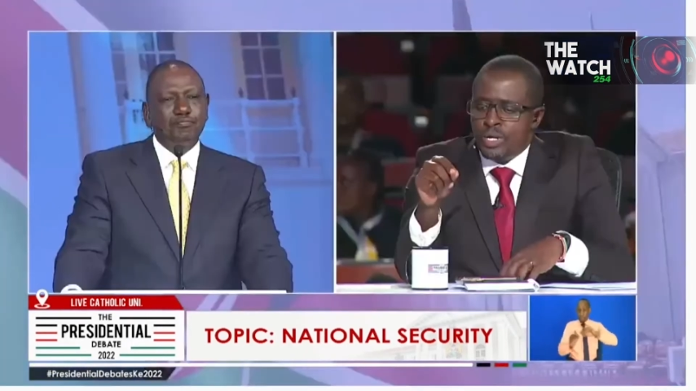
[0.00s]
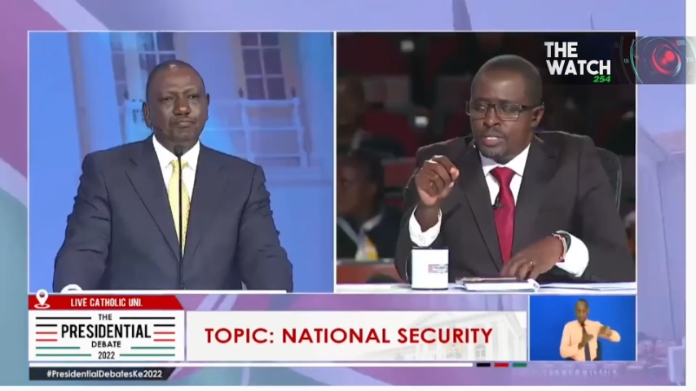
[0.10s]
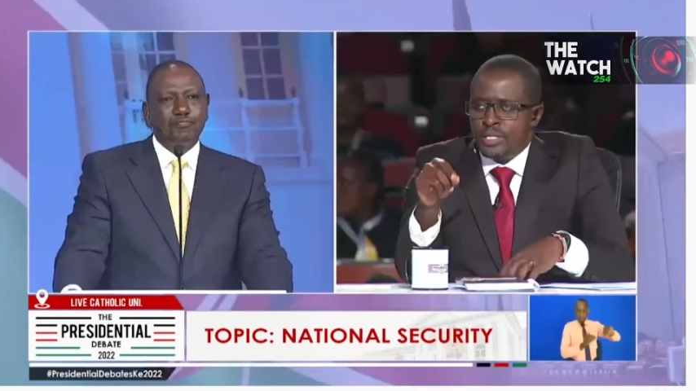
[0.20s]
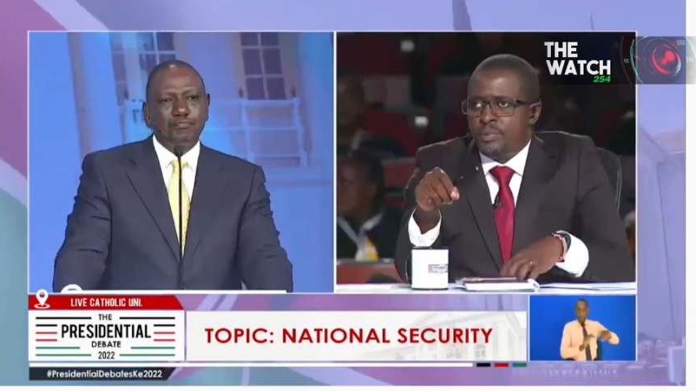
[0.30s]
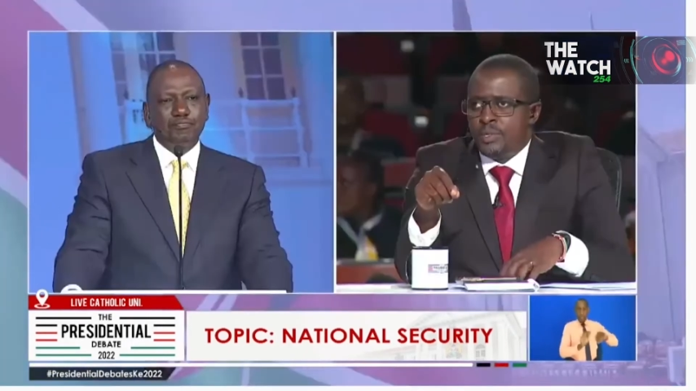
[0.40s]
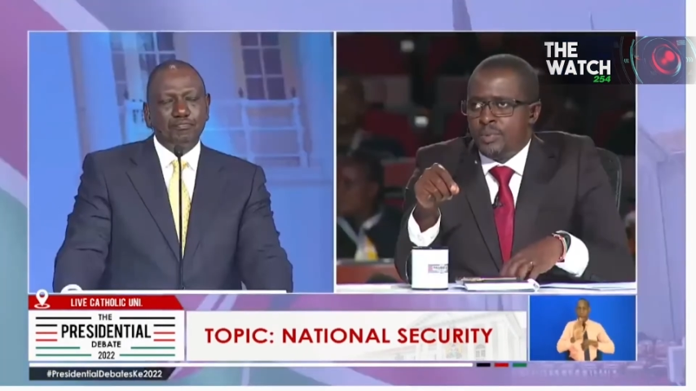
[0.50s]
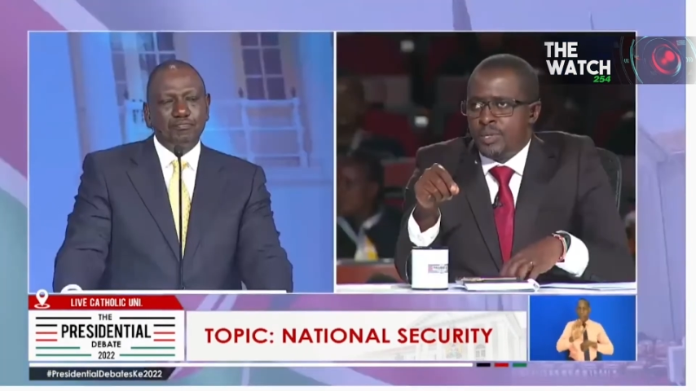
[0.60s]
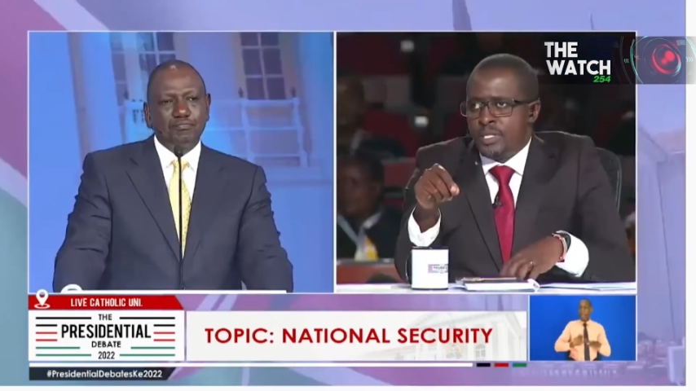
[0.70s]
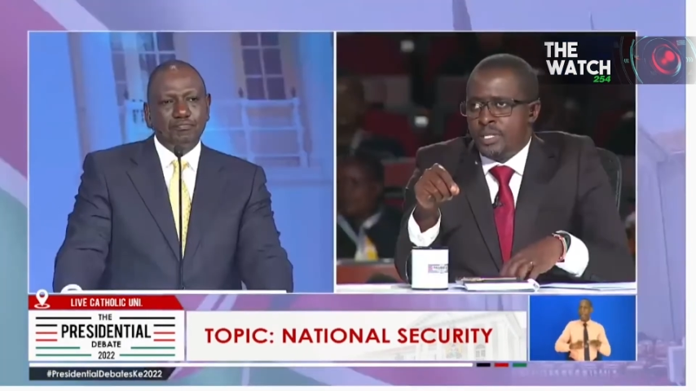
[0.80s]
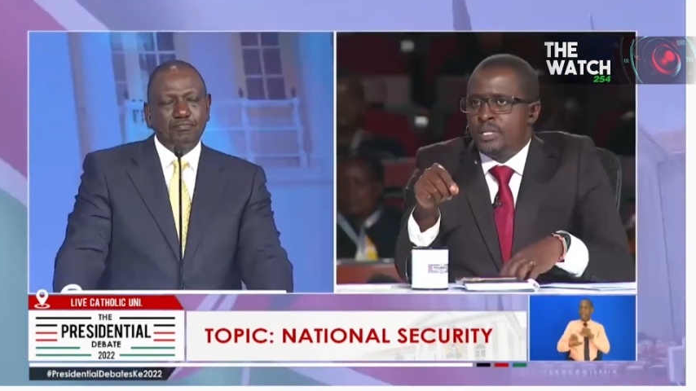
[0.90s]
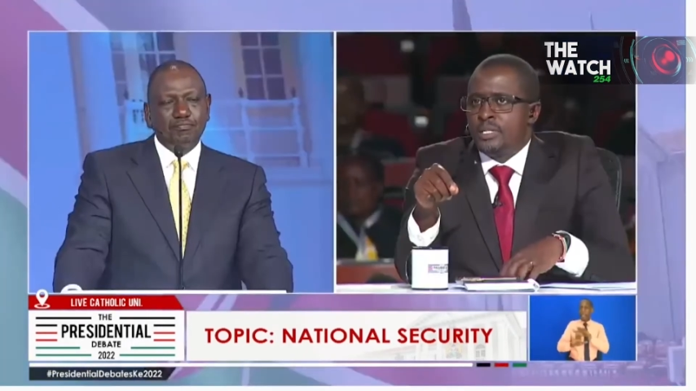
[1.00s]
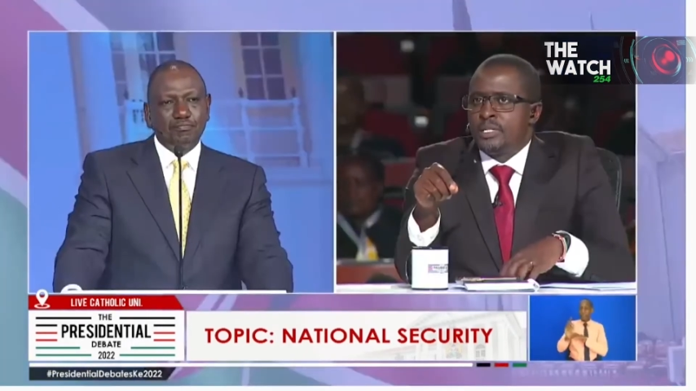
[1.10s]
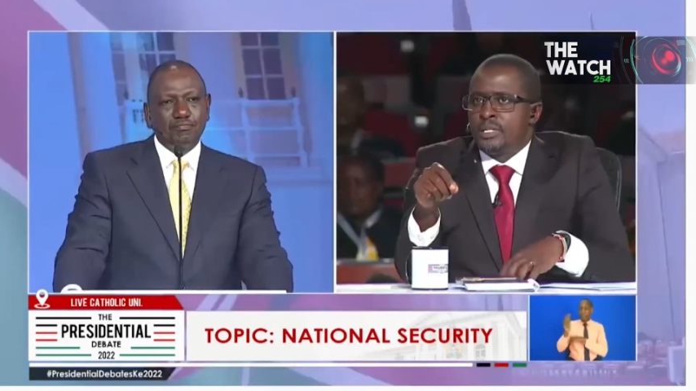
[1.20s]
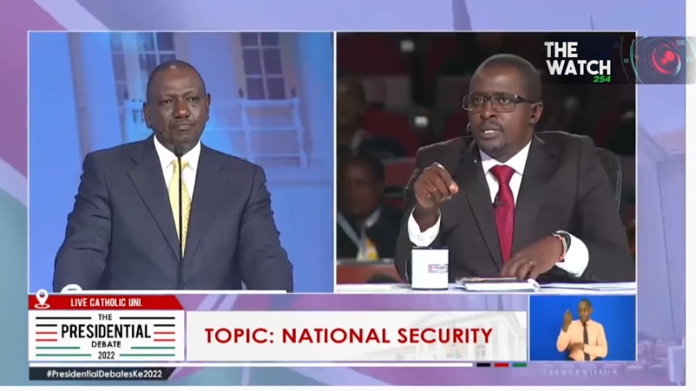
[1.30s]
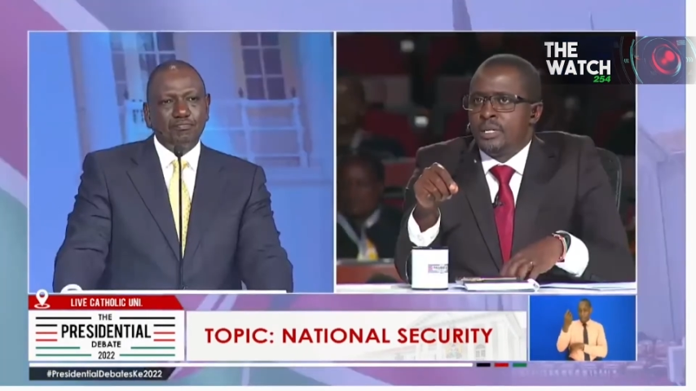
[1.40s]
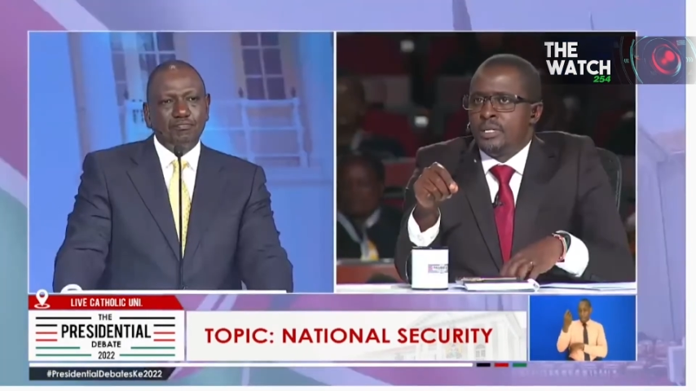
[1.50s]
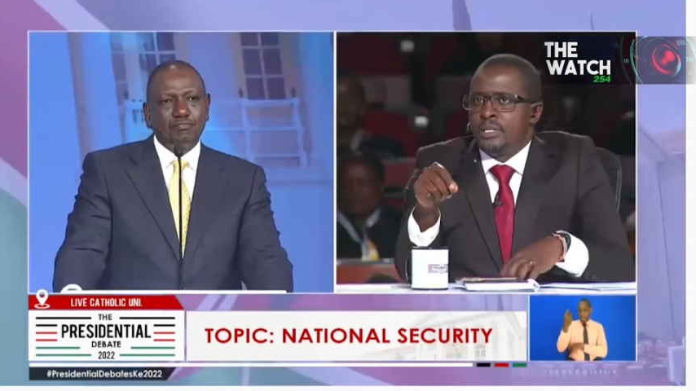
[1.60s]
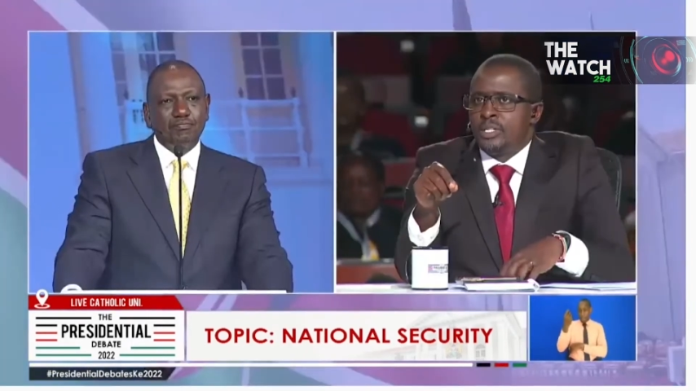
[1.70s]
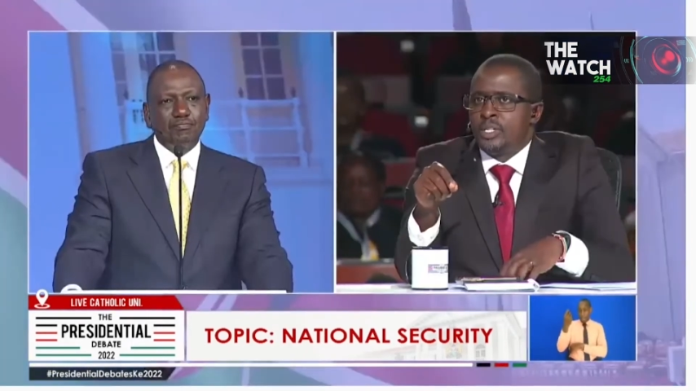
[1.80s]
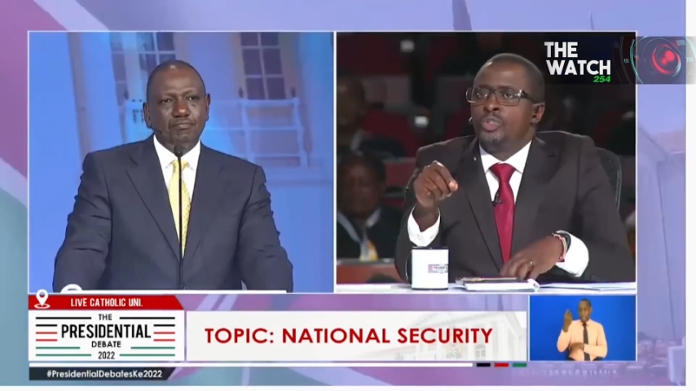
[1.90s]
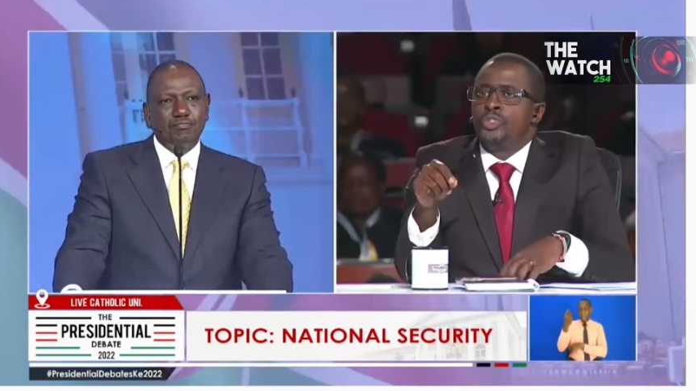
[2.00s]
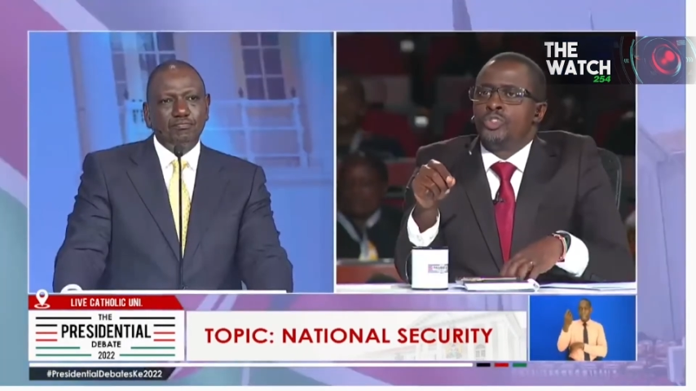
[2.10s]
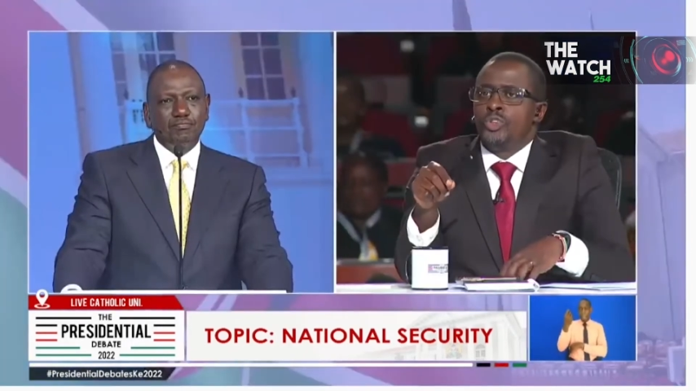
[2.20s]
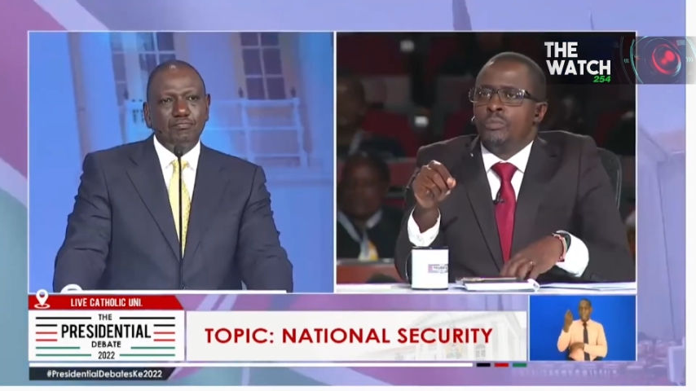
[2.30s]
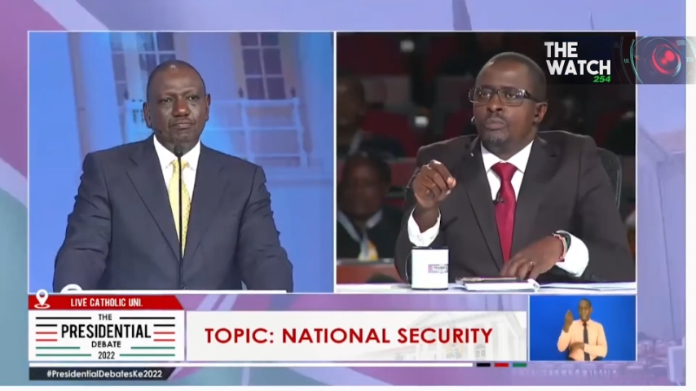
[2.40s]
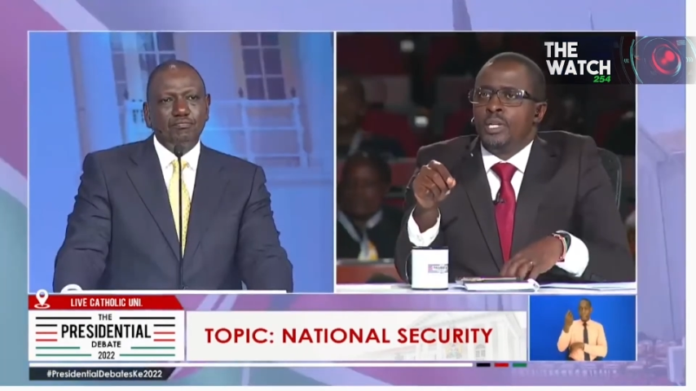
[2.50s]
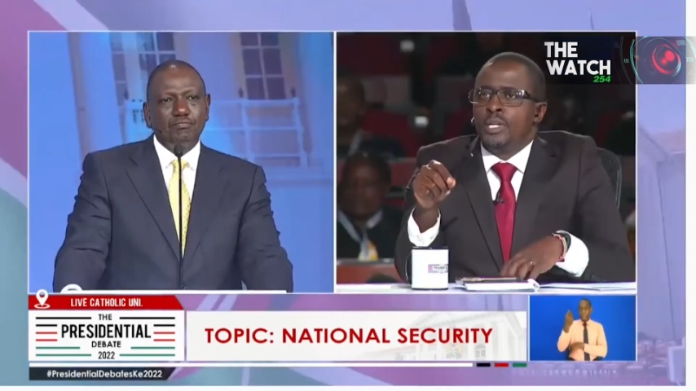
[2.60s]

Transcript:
Speaker 1: as the deputy president, consume